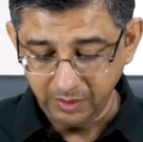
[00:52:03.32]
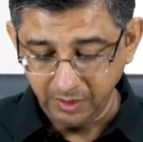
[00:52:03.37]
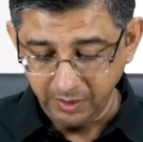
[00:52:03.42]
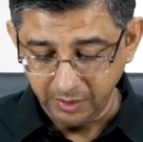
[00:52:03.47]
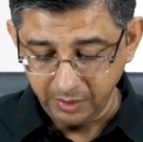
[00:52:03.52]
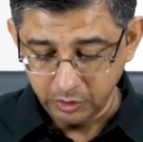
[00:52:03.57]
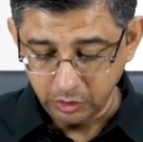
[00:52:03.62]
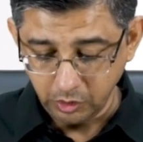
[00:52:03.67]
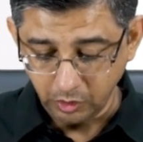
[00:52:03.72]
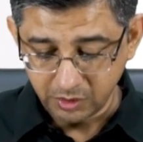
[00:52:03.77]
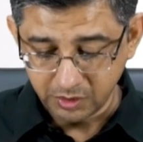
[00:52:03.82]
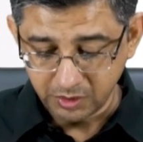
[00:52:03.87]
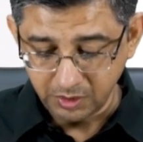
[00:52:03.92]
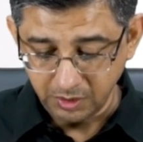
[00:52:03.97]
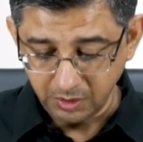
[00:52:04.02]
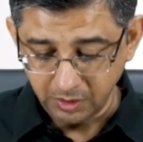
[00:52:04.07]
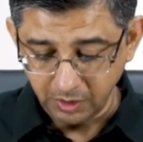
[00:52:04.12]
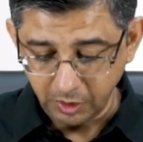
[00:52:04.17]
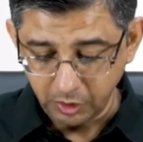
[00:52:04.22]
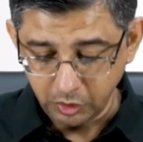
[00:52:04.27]
then
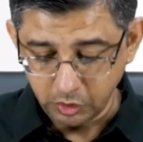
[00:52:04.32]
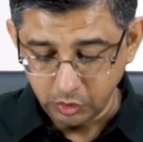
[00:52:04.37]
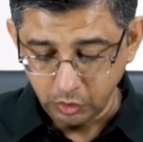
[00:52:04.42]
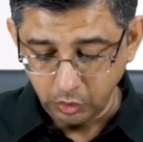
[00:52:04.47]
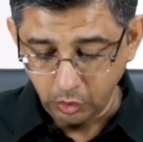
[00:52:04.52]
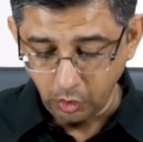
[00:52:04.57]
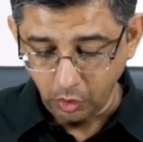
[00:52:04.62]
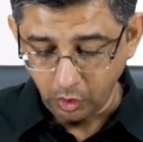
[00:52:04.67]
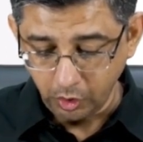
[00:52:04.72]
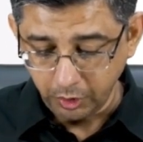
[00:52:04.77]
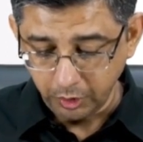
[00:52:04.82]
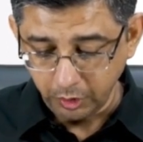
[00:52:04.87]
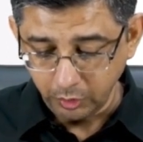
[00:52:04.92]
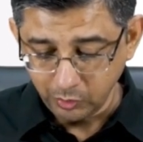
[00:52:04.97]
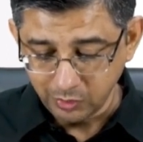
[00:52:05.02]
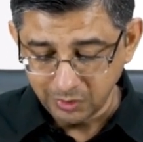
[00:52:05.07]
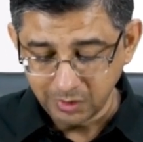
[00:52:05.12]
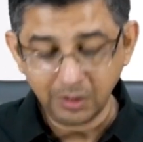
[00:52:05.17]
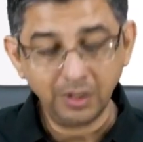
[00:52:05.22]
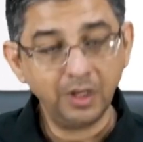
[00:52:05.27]
digoxin is not
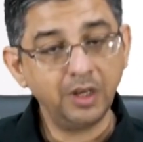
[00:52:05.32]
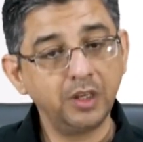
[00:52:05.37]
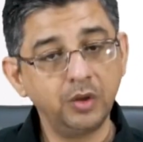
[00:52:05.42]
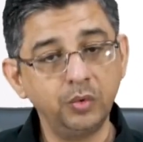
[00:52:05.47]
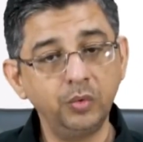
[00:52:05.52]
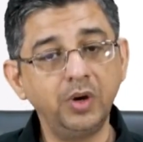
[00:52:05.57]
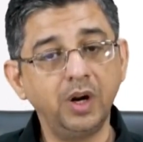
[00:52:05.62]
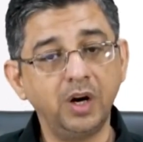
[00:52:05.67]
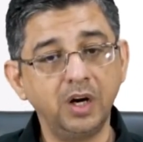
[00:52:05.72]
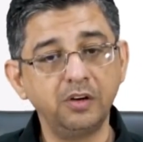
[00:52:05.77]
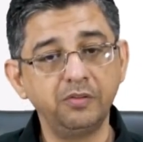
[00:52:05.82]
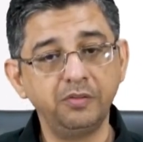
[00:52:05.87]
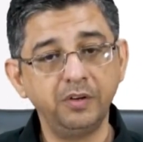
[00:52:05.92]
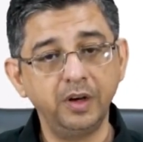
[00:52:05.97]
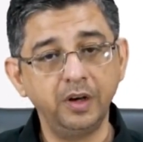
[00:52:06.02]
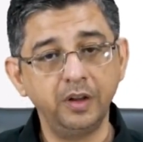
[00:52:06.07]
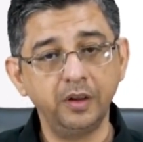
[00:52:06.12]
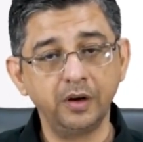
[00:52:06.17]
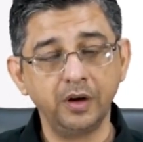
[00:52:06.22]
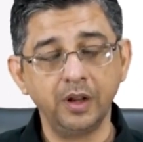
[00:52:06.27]
used in acute heart
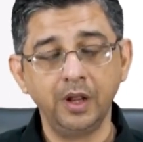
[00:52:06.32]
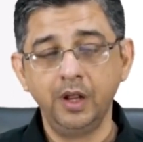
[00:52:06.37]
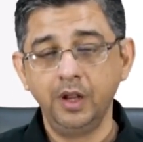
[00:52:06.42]
failure.